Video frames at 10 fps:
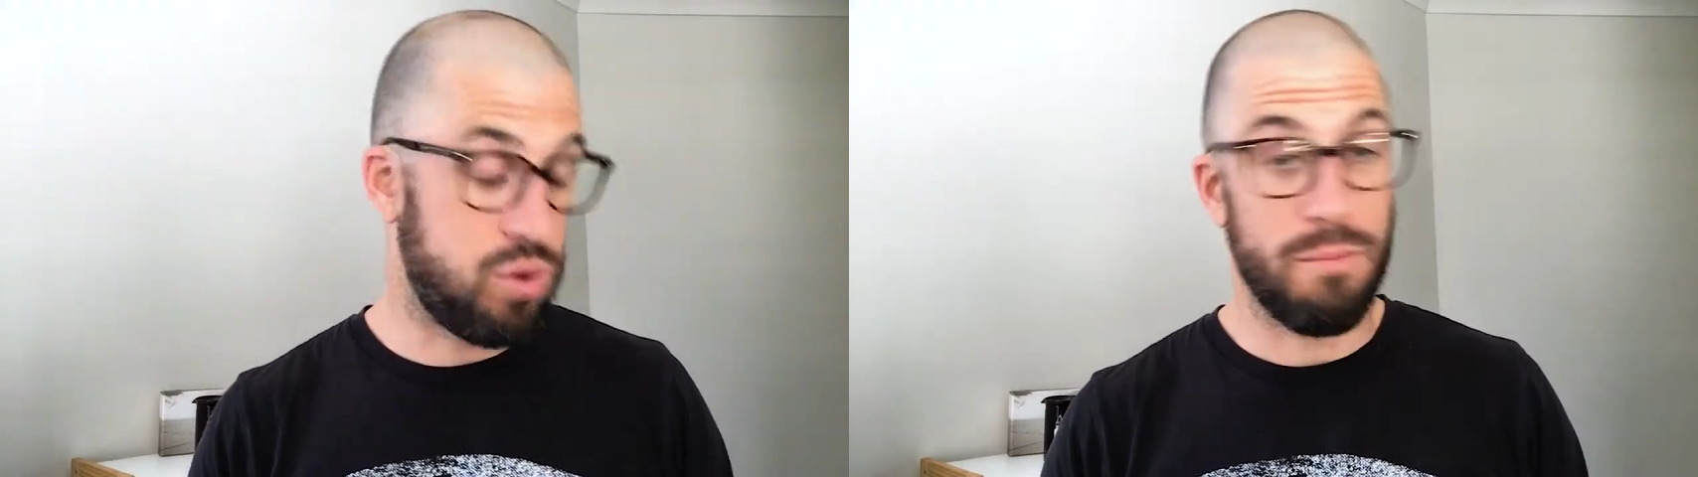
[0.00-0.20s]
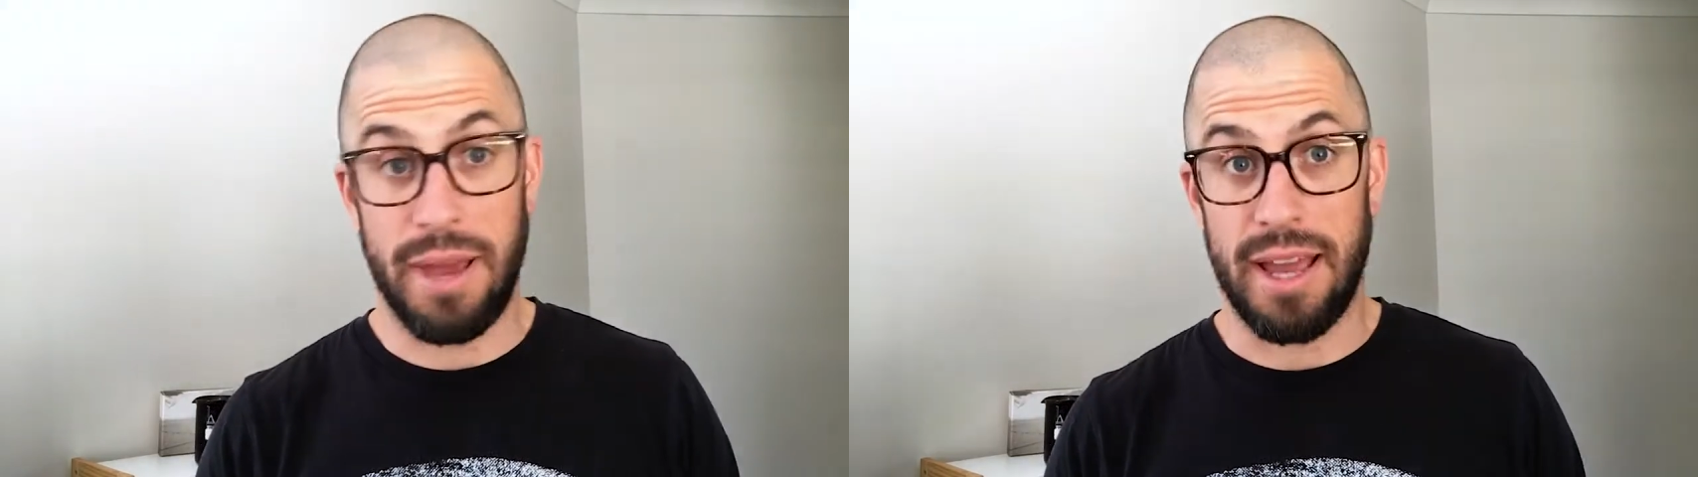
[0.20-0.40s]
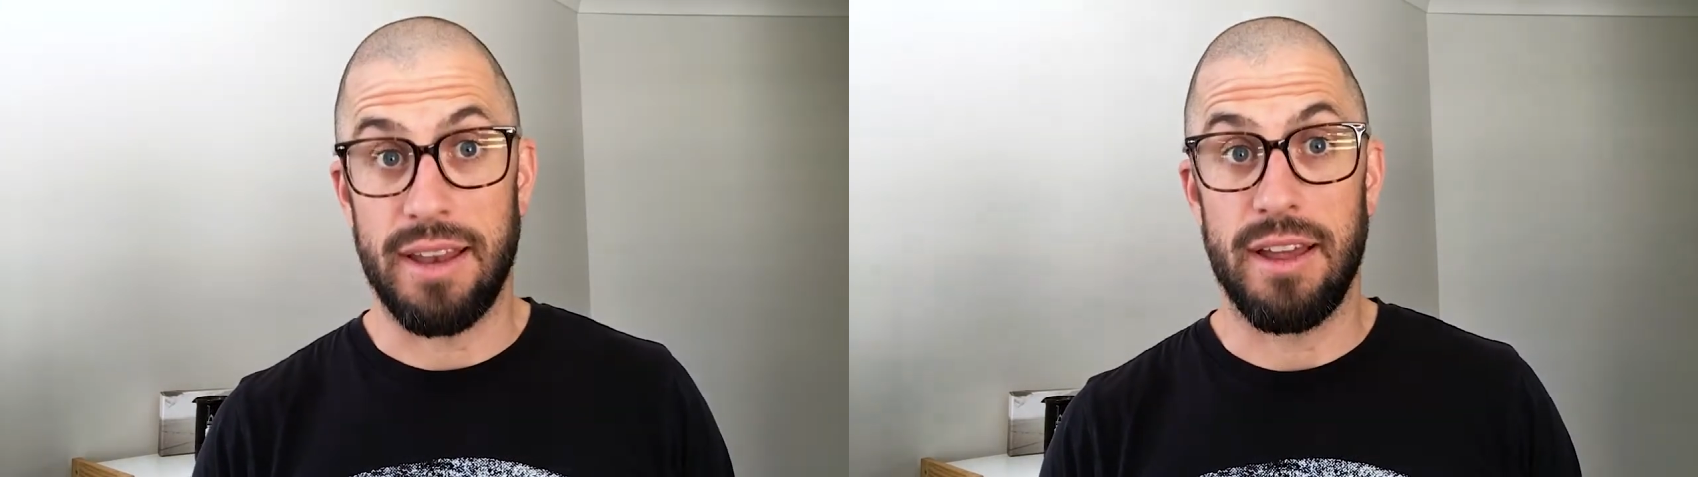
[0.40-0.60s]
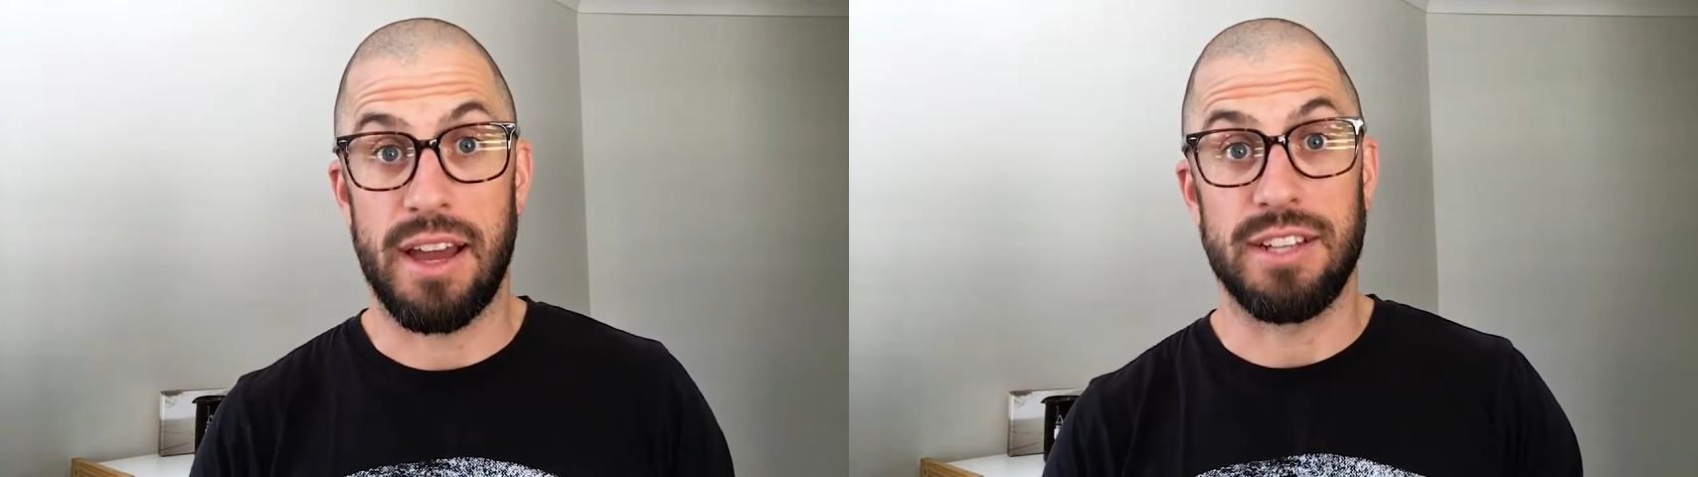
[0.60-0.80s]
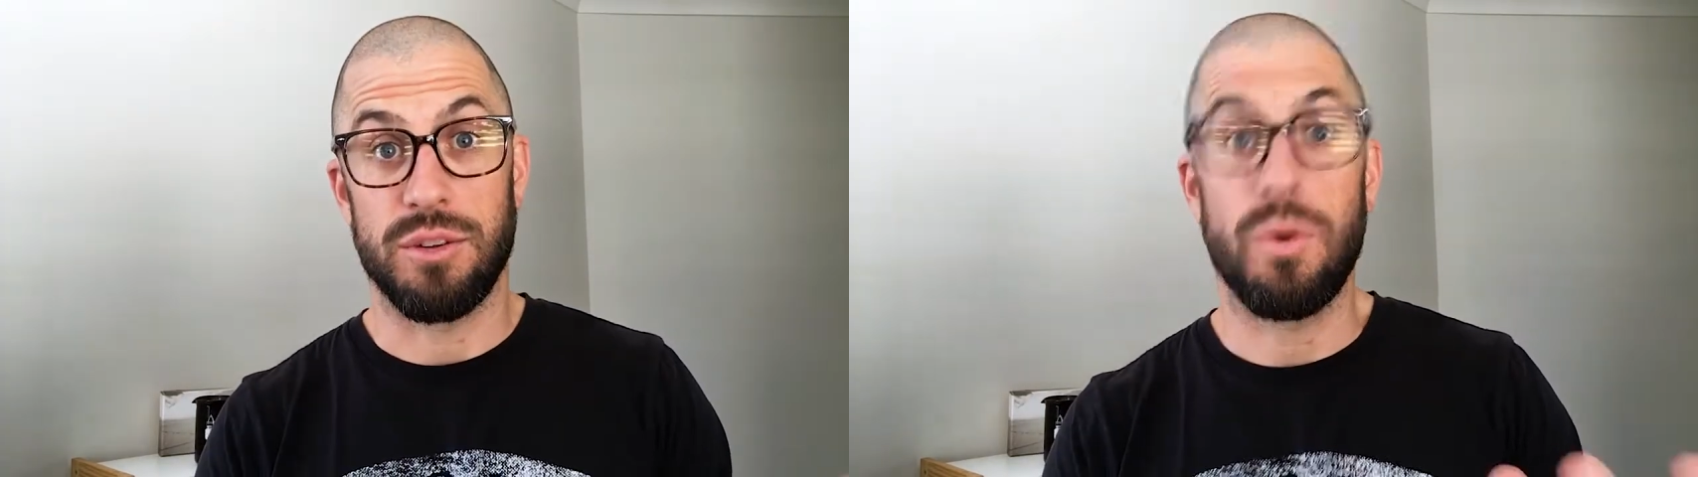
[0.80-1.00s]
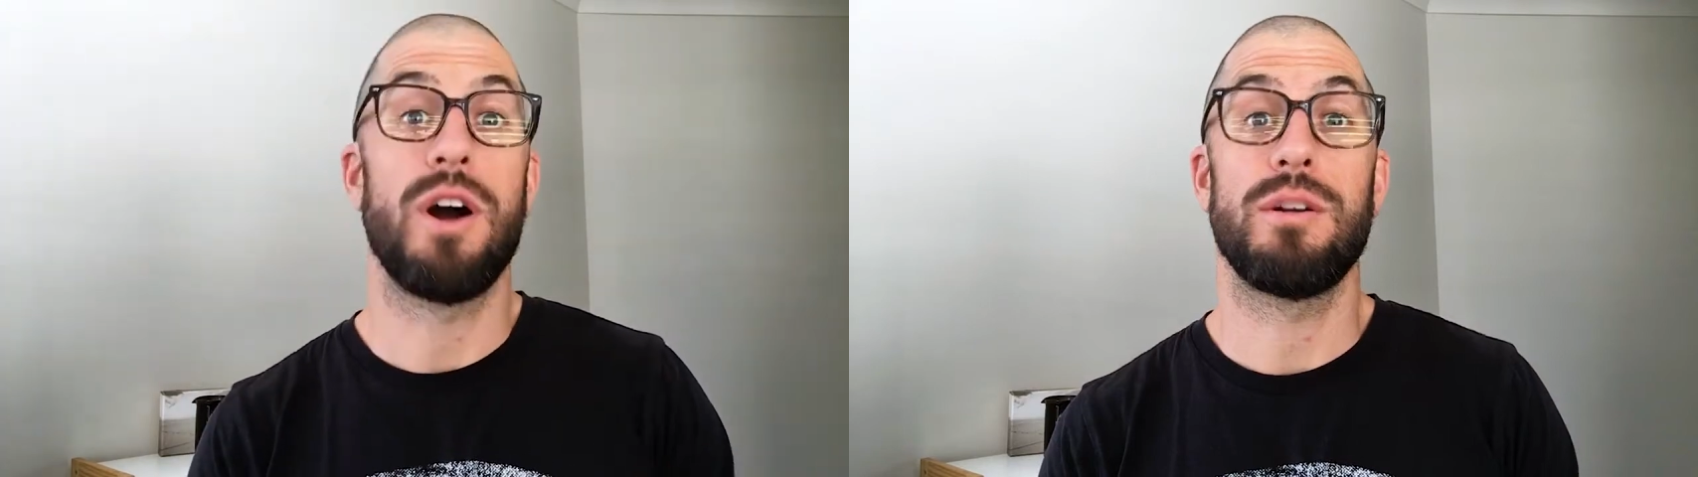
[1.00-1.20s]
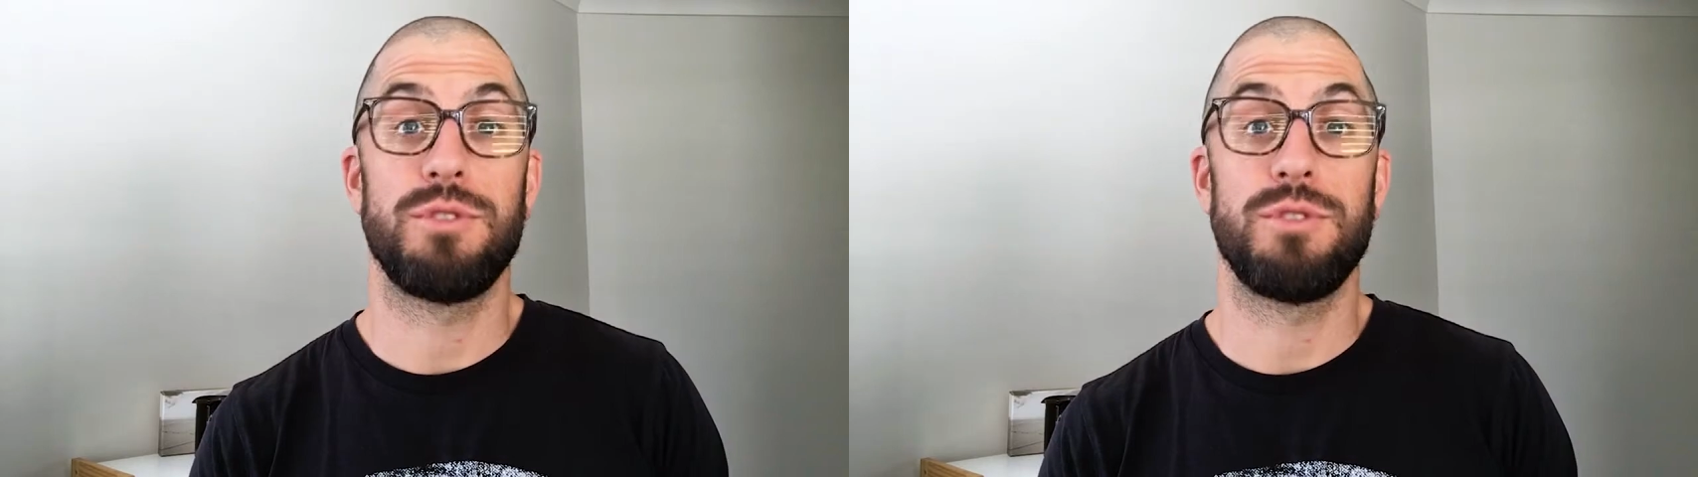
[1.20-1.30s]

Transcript: Man, okay, so welcome